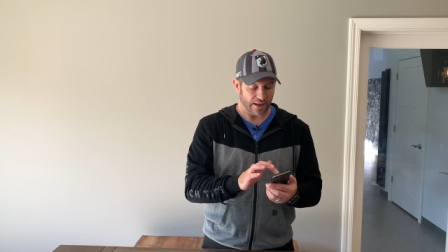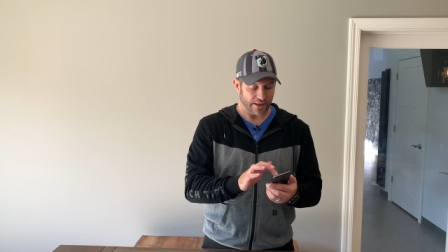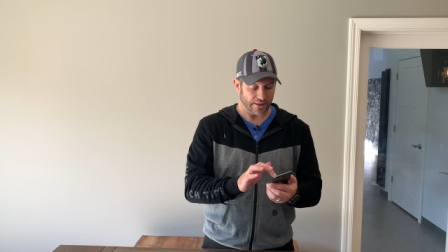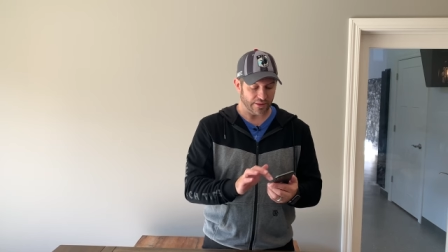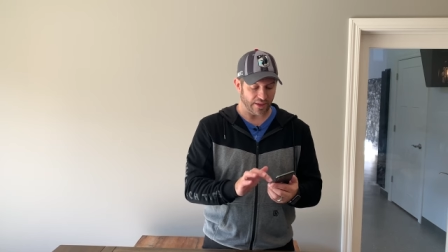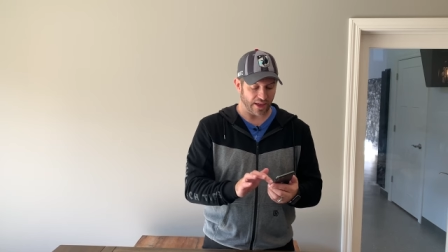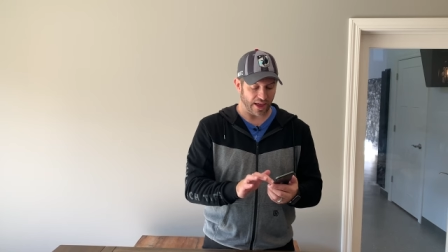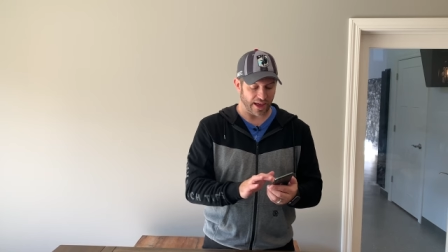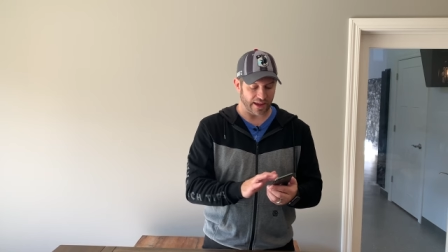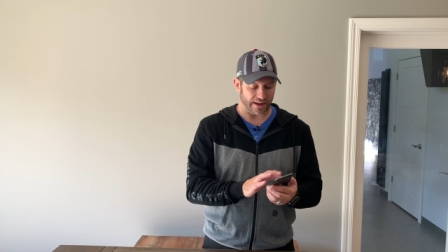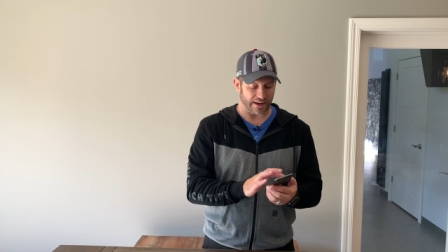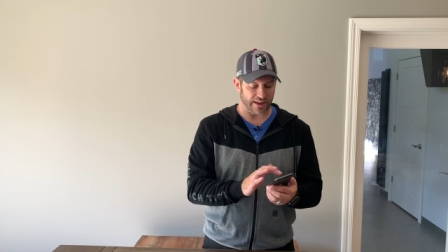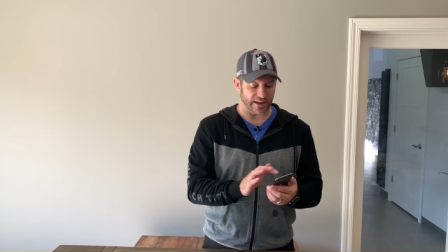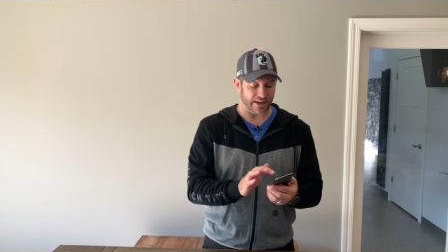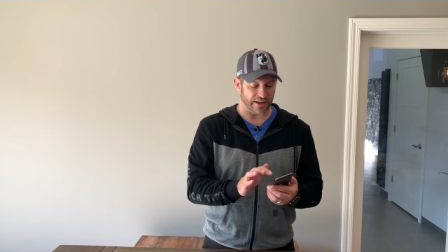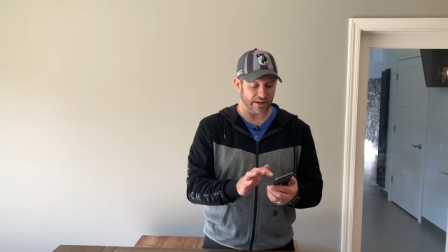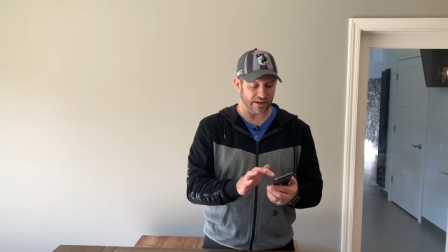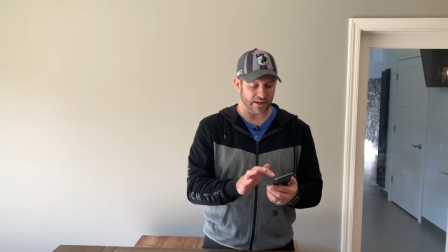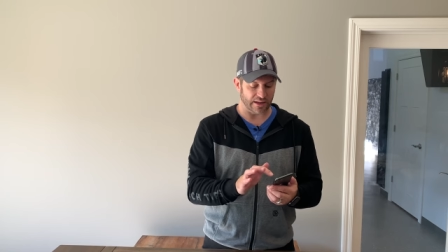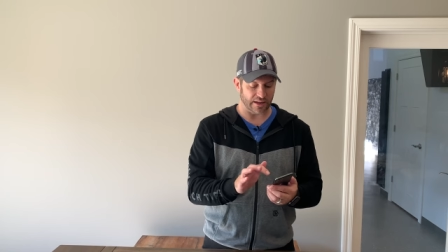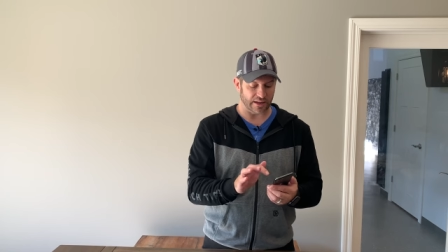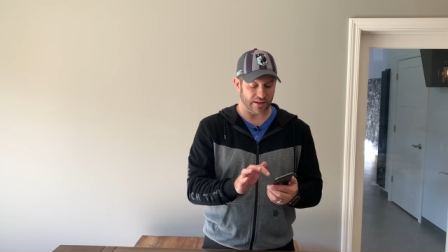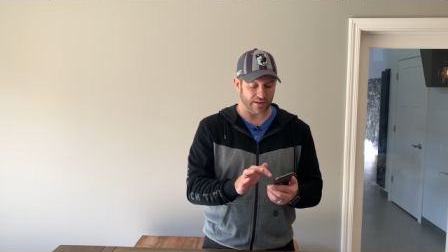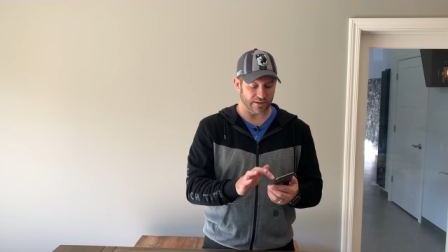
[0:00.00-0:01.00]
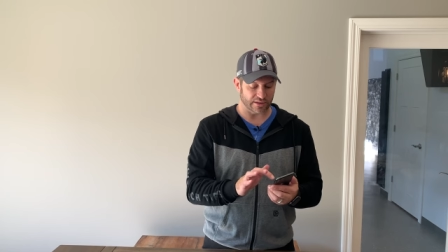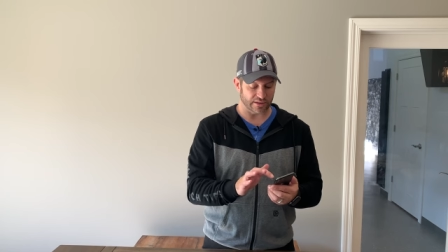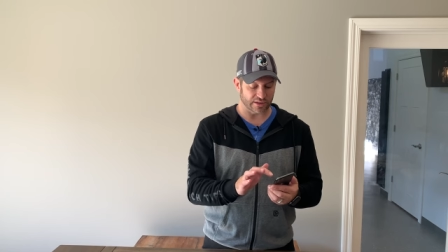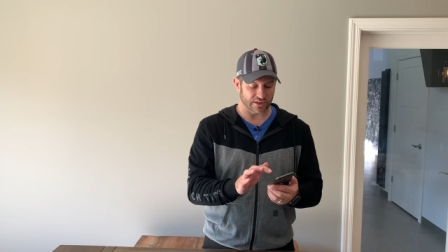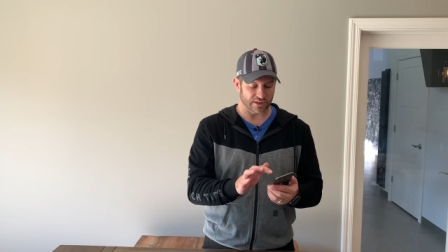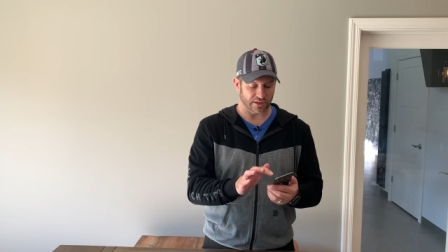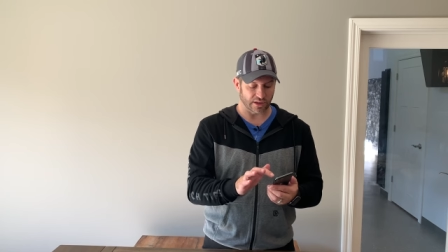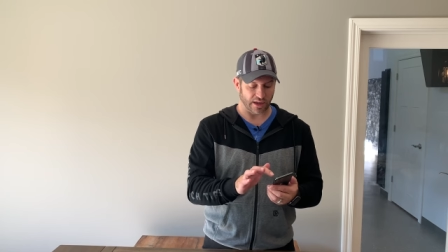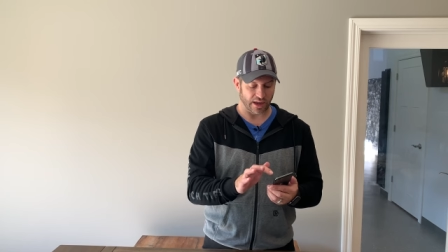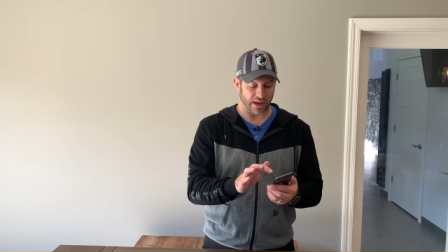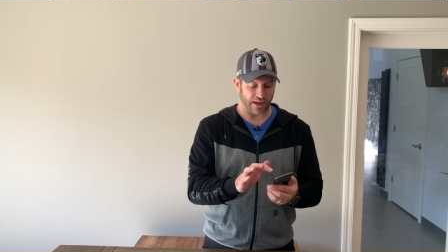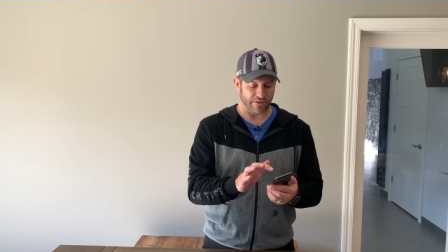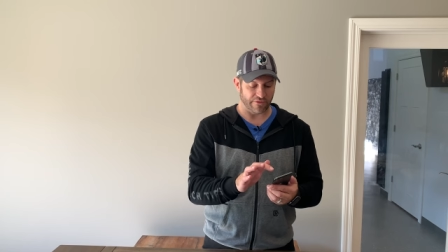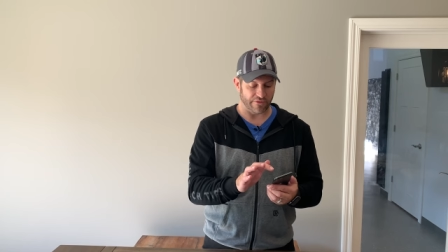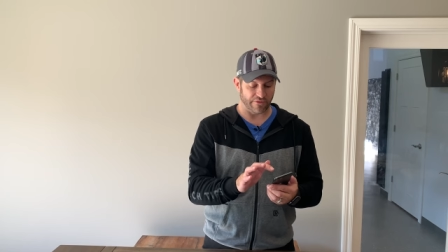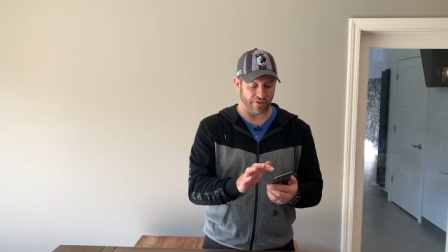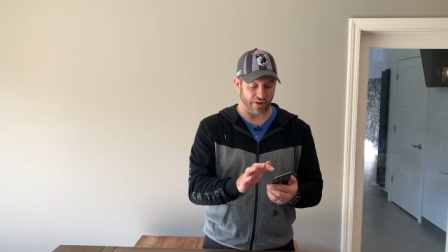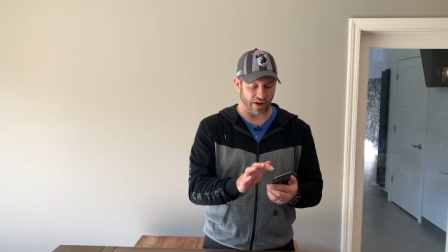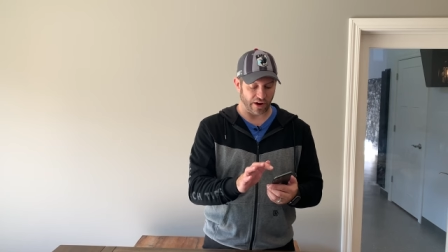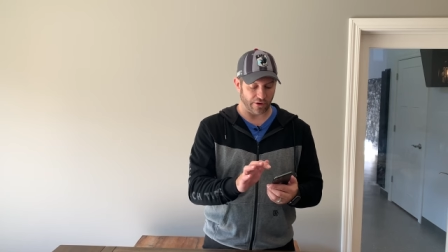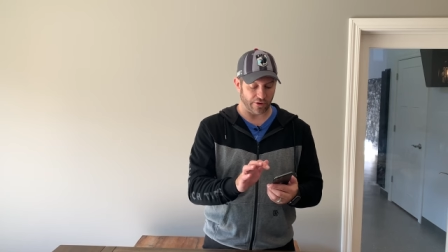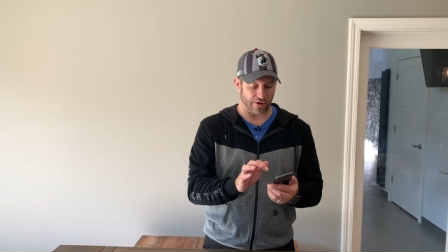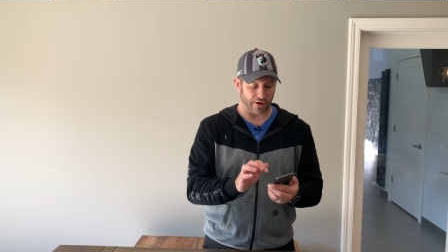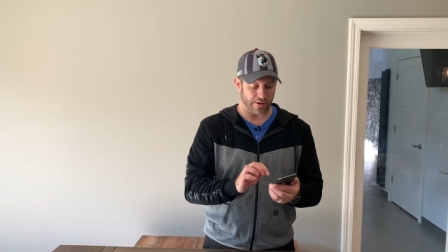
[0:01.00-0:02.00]
That it is a
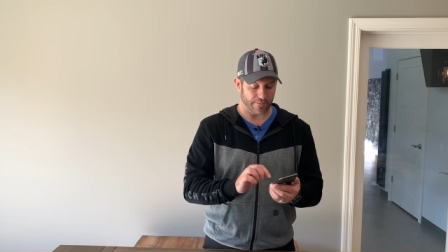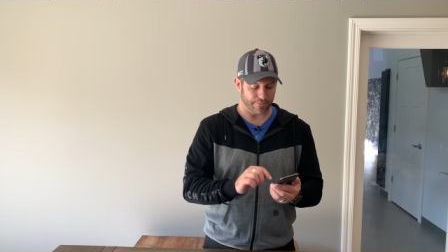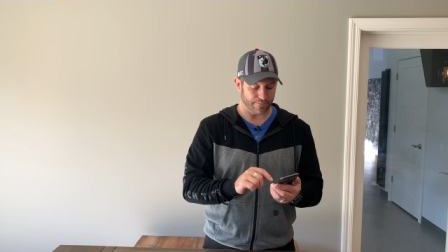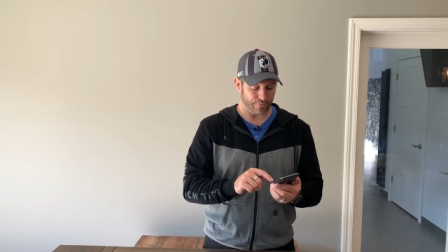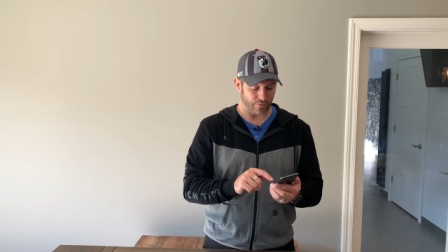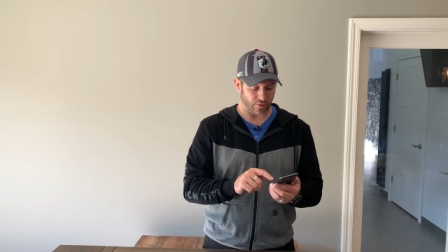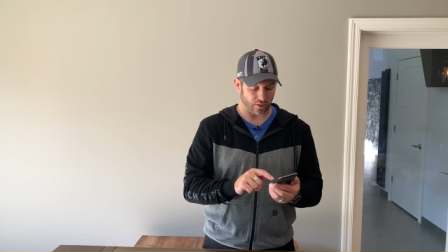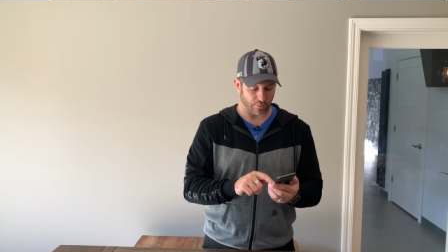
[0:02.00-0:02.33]
very